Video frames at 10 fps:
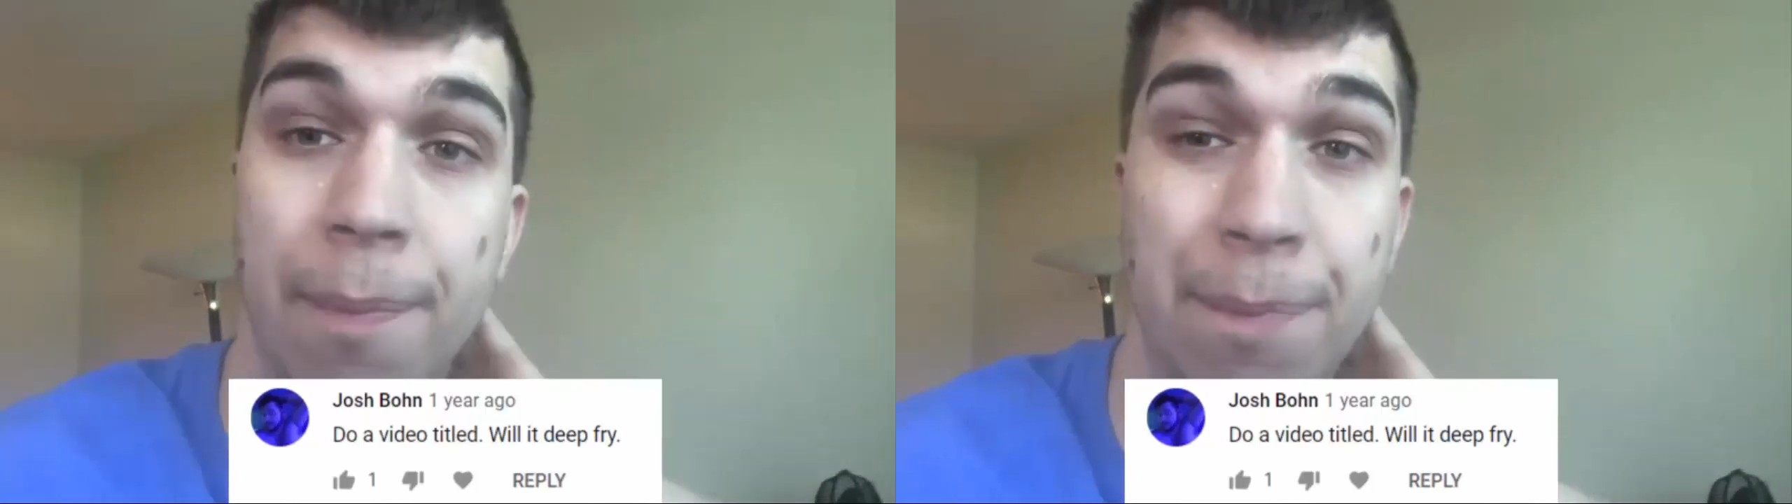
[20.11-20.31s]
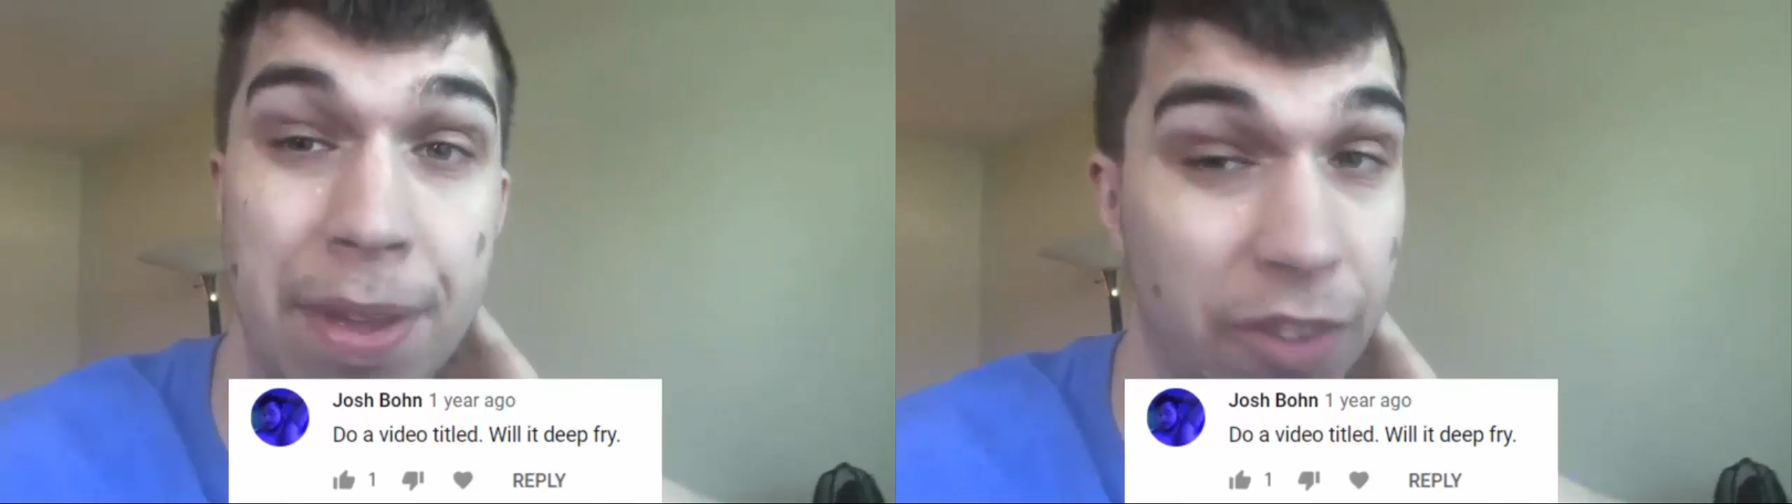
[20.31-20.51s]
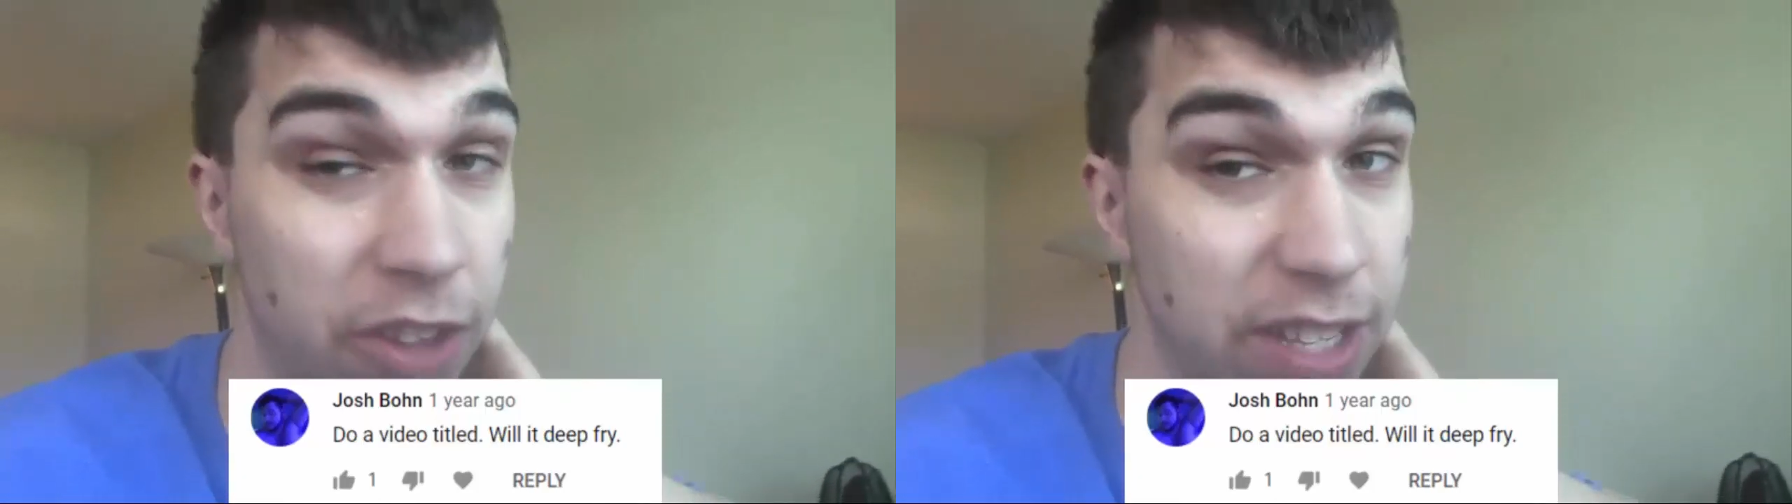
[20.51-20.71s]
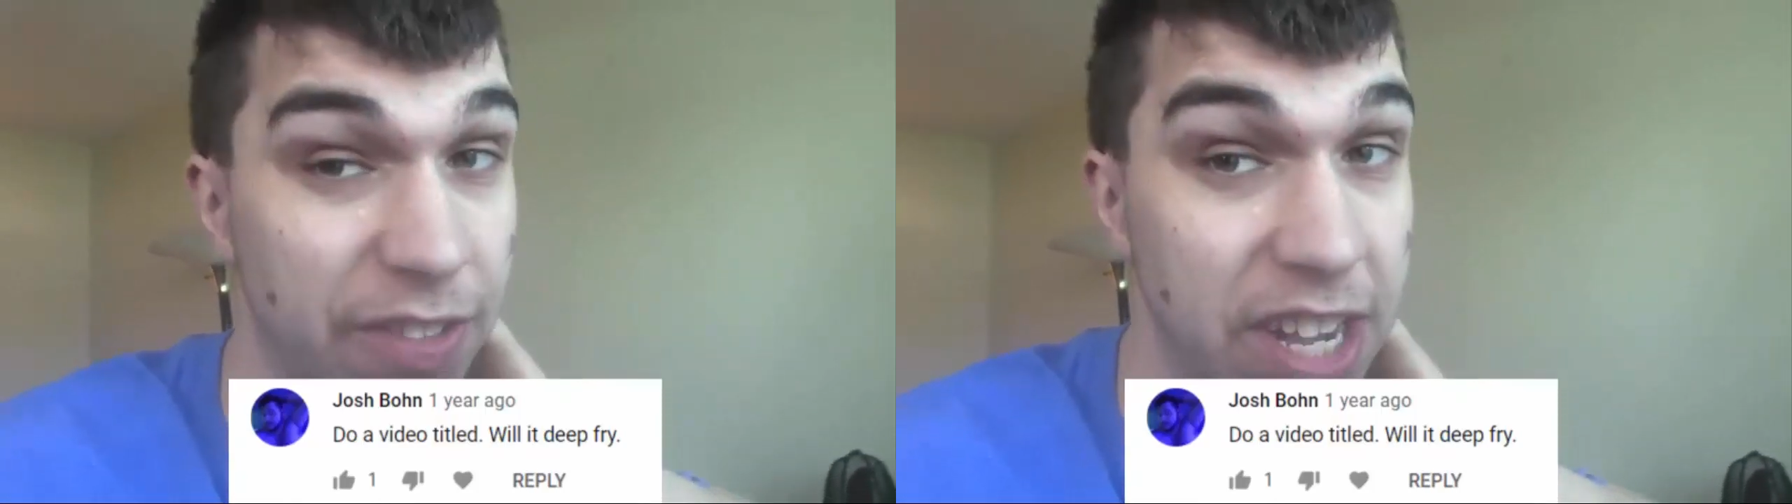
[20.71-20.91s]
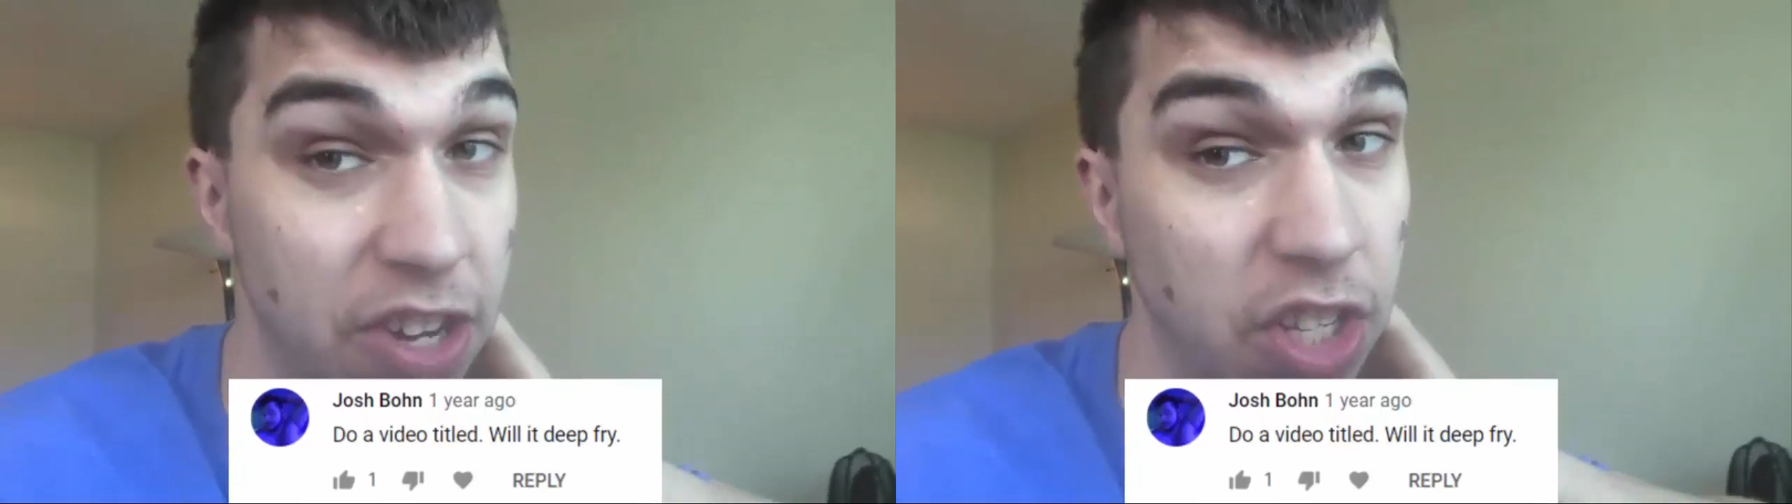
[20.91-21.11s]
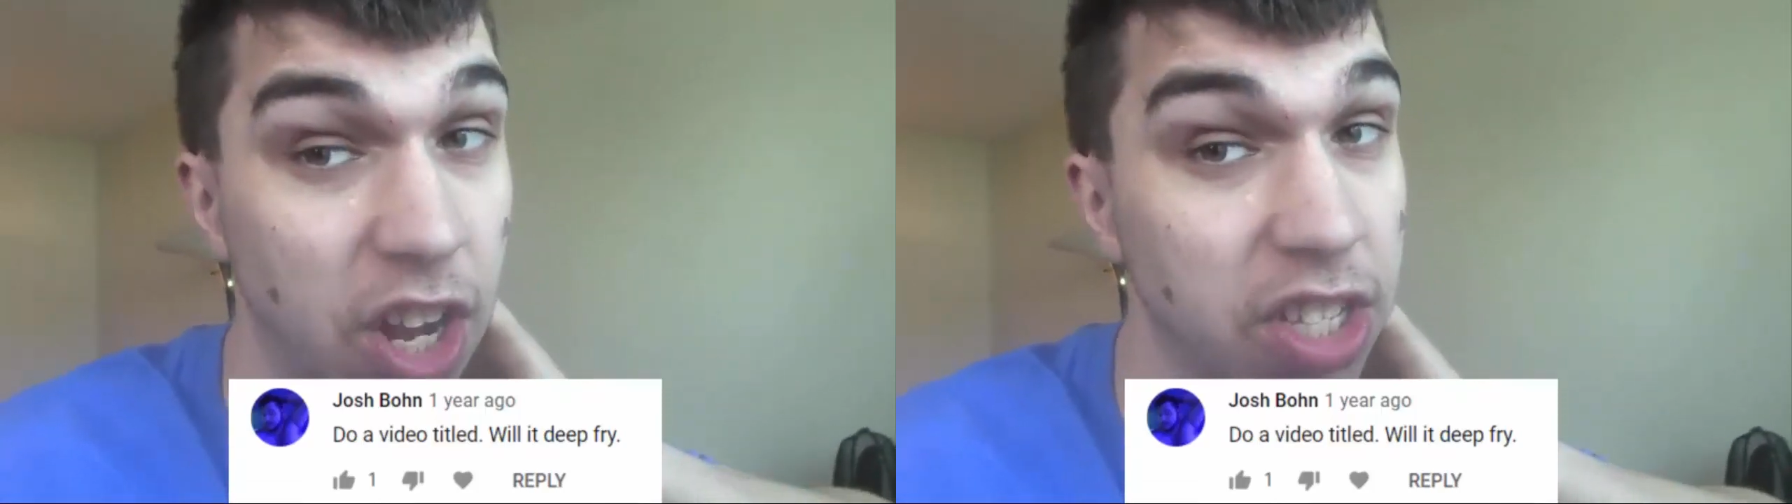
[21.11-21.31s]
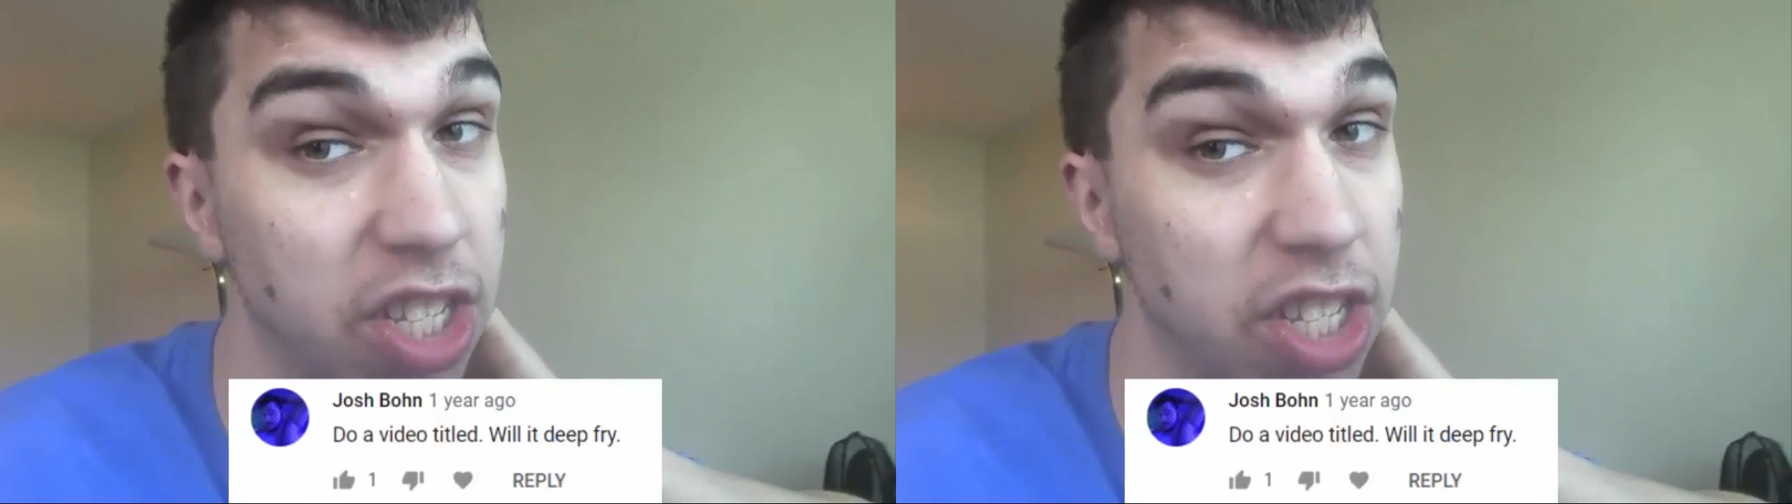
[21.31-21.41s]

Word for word: before this video starts.